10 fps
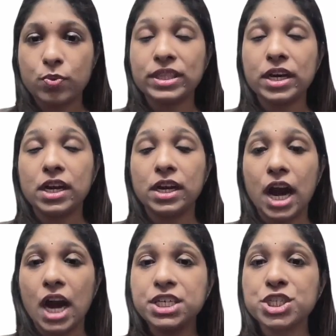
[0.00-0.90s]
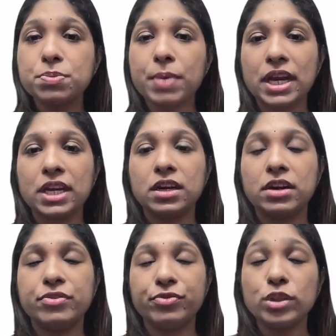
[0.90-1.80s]
with a large
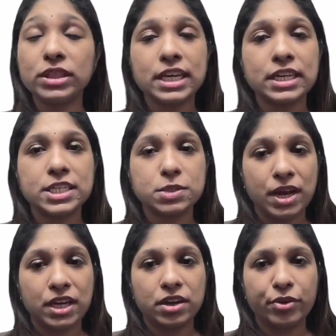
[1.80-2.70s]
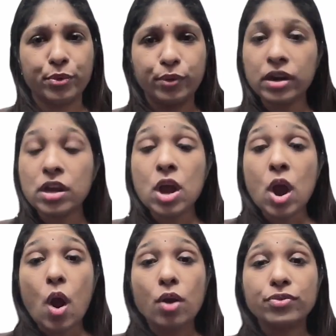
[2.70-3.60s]
macular full-thickness macular hole
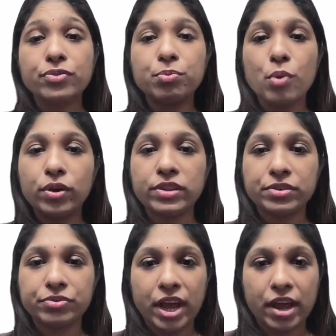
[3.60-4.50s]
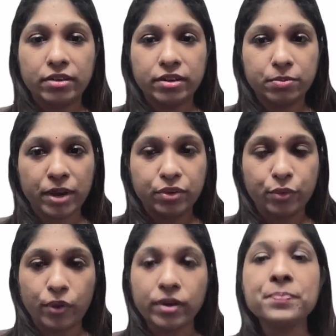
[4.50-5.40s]
of more than 500
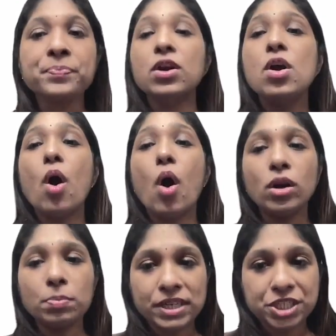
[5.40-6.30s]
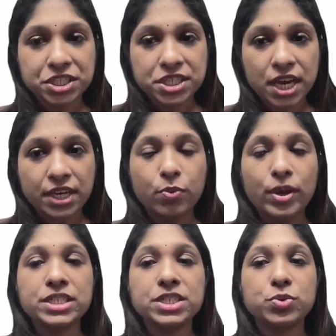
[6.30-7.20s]
micron. All patients underwent